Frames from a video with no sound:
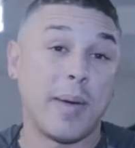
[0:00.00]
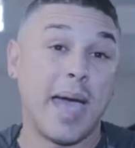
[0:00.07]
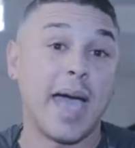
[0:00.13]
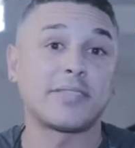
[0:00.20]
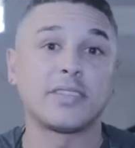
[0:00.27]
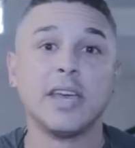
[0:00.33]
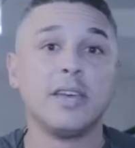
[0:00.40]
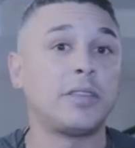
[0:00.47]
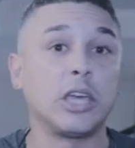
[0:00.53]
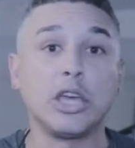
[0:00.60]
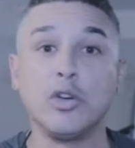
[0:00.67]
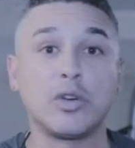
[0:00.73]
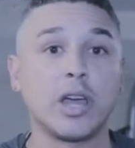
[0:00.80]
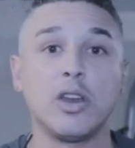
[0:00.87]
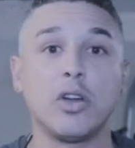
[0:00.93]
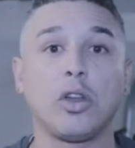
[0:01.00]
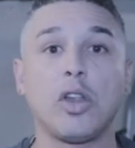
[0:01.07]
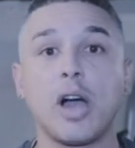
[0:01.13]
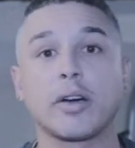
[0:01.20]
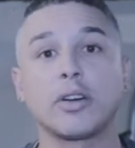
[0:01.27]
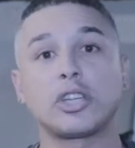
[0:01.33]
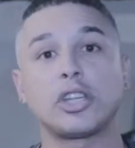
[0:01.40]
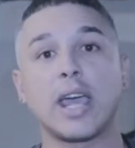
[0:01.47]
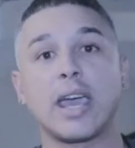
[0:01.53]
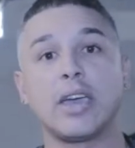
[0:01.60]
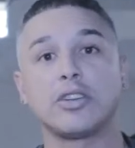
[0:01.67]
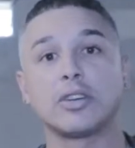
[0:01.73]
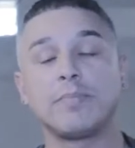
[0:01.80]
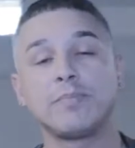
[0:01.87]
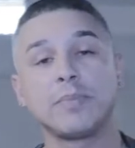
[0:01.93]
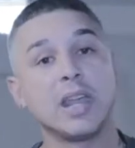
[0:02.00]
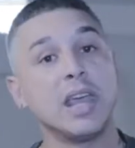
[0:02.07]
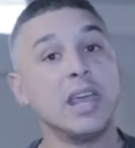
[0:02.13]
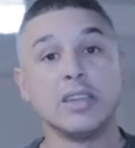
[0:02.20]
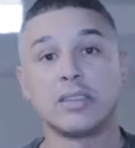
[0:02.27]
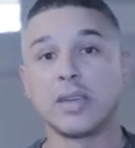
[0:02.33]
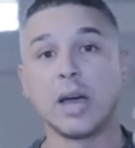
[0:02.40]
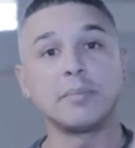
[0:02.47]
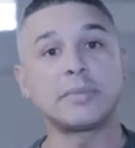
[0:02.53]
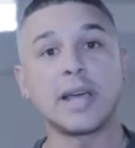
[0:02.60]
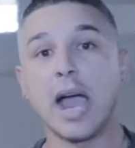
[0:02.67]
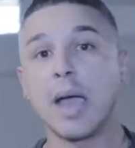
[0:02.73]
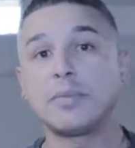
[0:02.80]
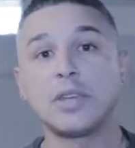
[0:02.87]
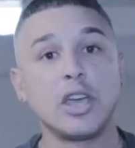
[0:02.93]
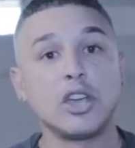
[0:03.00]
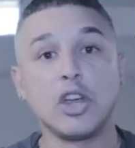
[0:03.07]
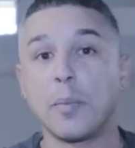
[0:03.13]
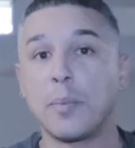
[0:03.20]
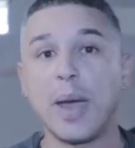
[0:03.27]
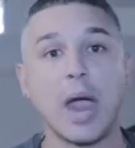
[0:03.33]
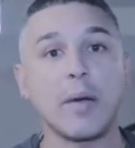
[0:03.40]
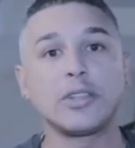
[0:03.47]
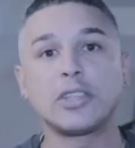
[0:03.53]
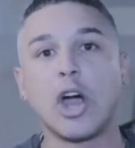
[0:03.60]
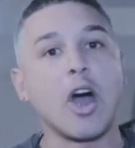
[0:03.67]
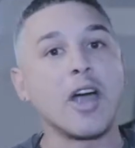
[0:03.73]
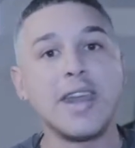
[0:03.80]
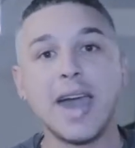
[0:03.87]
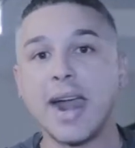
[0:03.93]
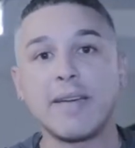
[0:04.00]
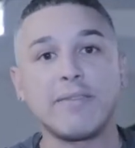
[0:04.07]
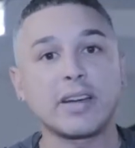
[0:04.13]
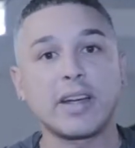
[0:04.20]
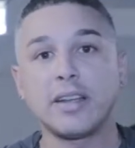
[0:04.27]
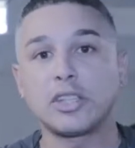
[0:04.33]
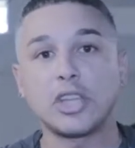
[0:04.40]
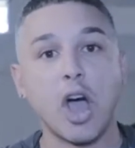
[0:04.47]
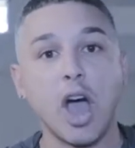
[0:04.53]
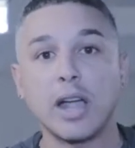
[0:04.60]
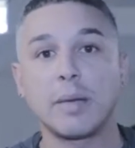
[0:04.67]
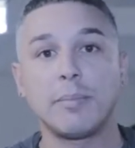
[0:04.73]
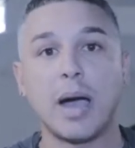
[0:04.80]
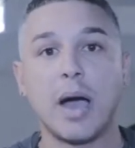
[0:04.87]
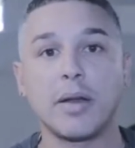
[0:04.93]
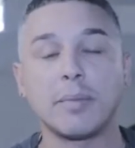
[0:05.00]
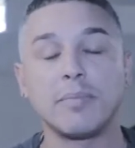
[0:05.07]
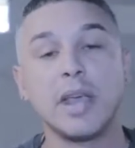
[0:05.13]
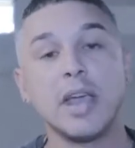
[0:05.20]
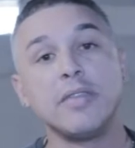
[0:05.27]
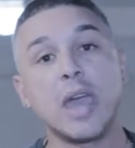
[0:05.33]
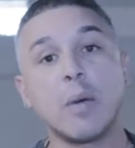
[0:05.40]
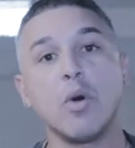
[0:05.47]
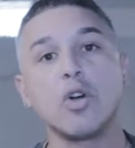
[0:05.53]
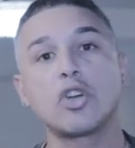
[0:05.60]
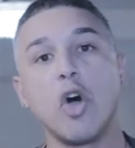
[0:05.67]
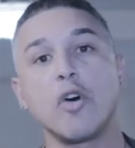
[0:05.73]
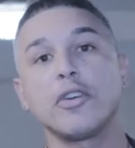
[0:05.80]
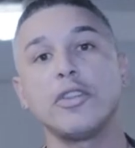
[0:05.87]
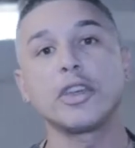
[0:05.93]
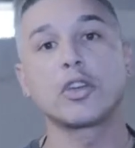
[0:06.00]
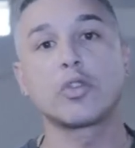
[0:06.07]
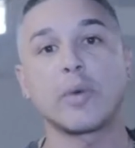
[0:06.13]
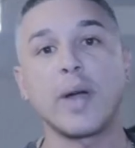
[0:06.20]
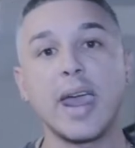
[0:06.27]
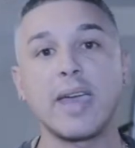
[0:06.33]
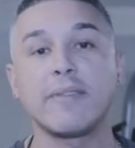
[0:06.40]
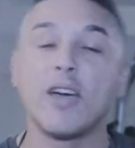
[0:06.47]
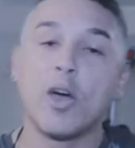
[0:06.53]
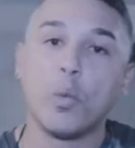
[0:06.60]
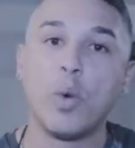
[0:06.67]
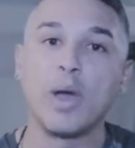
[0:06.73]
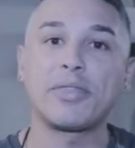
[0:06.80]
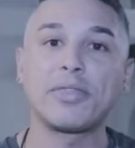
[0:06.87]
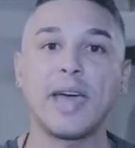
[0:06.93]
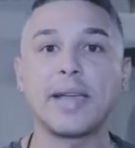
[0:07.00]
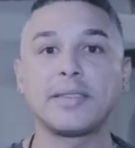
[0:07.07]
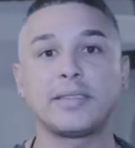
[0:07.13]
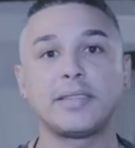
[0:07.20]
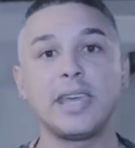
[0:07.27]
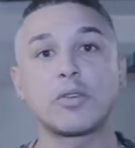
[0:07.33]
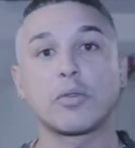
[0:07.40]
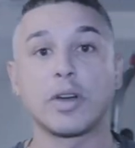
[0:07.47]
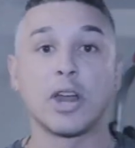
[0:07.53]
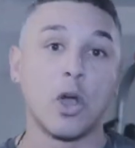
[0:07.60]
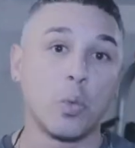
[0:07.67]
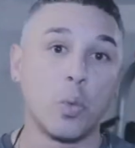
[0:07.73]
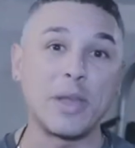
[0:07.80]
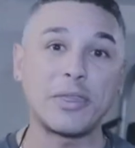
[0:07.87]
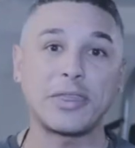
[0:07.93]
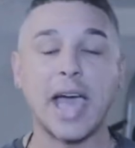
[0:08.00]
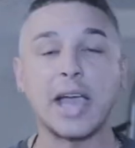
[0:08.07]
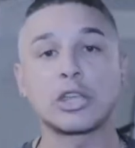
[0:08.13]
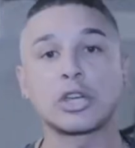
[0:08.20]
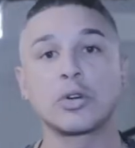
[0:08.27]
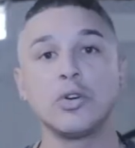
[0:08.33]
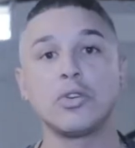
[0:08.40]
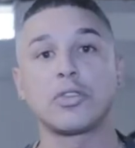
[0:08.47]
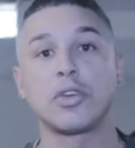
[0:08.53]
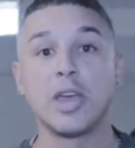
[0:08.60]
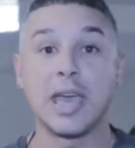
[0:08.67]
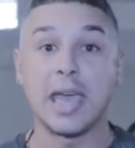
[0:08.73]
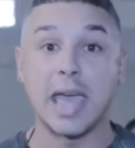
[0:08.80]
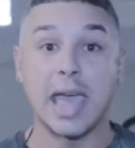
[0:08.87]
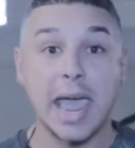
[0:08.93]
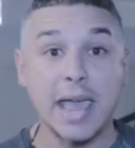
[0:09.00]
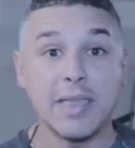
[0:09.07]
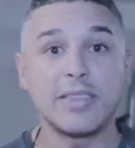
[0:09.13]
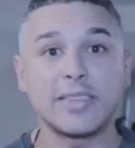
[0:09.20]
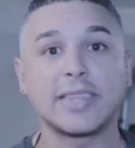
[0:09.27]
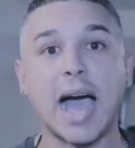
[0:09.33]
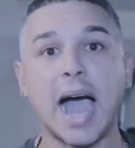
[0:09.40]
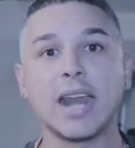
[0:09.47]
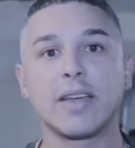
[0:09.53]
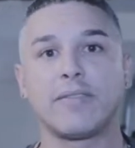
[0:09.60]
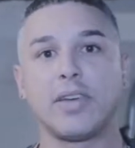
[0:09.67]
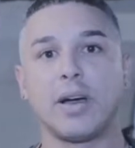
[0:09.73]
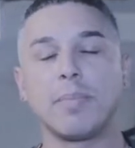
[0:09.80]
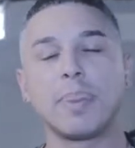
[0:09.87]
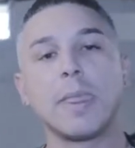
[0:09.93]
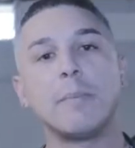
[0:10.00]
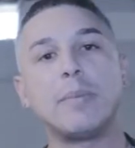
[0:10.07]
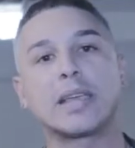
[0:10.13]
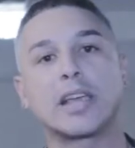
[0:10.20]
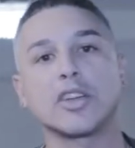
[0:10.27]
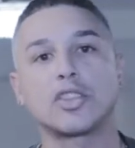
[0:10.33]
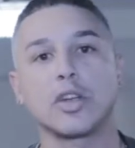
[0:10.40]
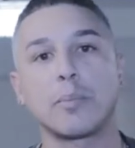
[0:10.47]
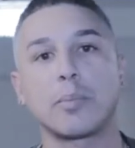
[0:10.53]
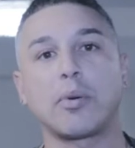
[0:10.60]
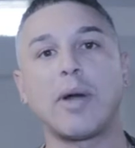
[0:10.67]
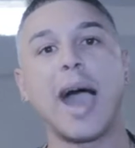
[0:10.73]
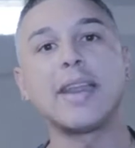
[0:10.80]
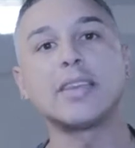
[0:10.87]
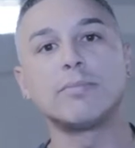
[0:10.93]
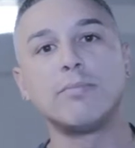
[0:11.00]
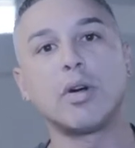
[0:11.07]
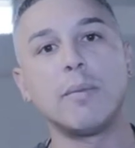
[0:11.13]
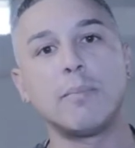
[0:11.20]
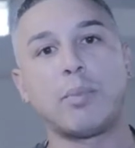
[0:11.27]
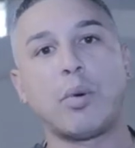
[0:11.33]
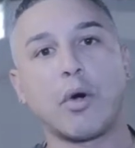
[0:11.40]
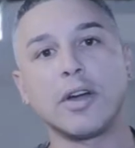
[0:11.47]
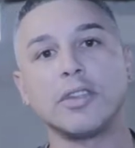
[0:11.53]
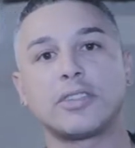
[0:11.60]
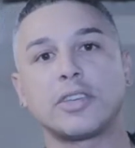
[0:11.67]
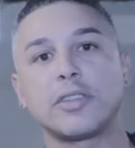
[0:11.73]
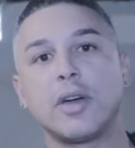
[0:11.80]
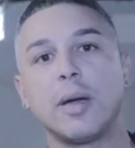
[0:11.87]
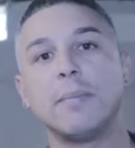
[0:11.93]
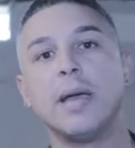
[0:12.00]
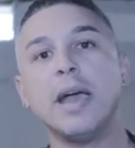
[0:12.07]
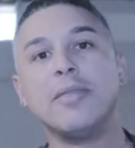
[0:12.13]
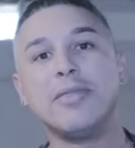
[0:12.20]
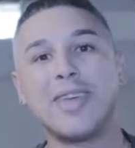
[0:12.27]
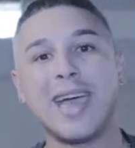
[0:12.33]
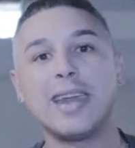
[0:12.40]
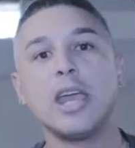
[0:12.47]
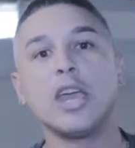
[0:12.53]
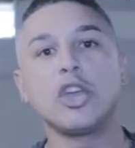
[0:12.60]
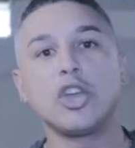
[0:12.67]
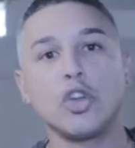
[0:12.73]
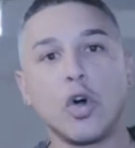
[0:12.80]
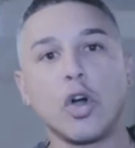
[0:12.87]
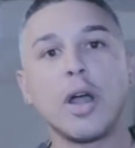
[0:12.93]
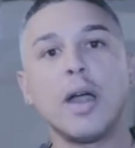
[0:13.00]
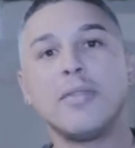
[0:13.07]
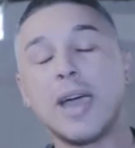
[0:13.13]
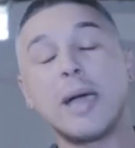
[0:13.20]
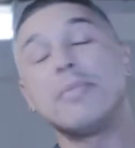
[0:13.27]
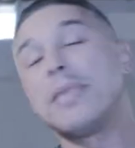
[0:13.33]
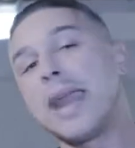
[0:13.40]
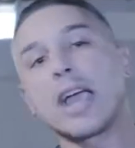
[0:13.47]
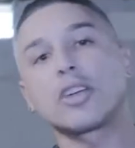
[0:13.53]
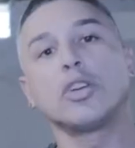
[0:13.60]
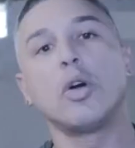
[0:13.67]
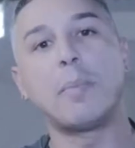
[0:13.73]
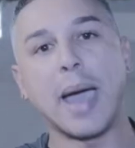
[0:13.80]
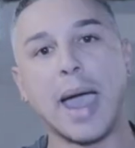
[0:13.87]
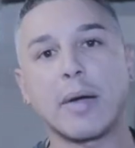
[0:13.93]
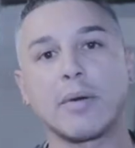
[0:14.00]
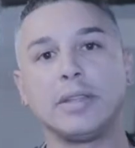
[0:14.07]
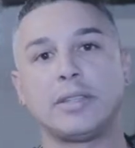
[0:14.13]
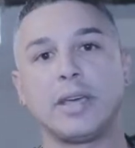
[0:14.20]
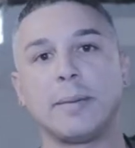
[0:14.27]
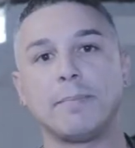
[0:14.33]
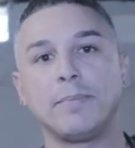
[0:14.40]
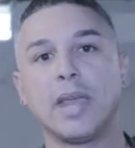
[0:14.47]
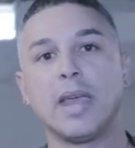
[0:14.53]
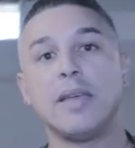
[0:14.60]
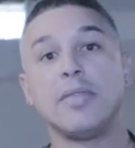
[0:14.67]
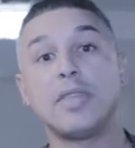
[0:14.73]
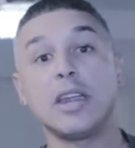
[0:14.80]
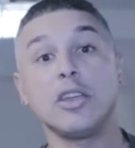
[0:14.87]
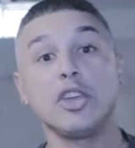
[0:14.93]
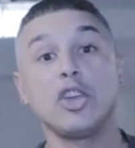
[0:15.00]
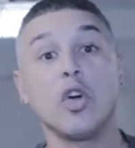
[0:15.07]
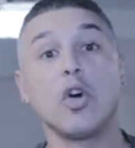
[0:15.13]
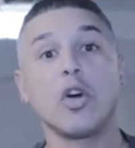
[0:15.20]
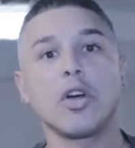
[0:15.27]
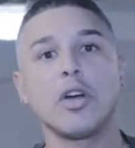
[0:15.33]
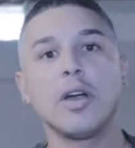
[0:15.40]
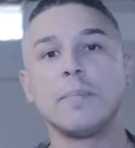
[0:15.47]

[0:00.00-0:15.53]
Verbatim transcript: past that you can no longer change. Sometimes your parents are not ever going to talk about it. They will go to the grave with that secret, with that truth, inside of them because their pride is more important to them than your than, than actual parenting, than your